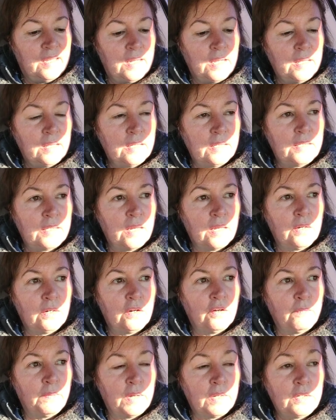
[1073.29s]
in the
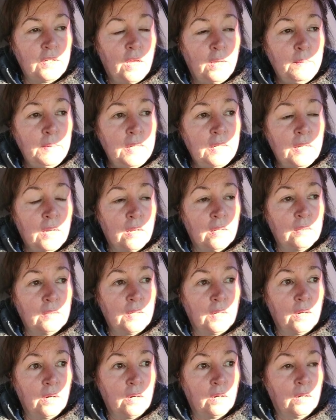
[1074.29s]
center of my tummy down
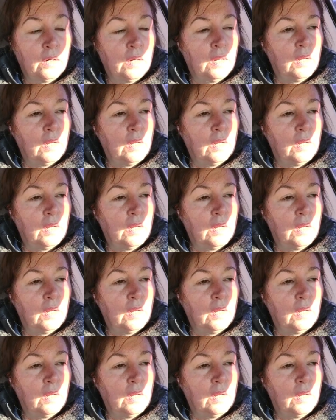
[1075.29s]
there.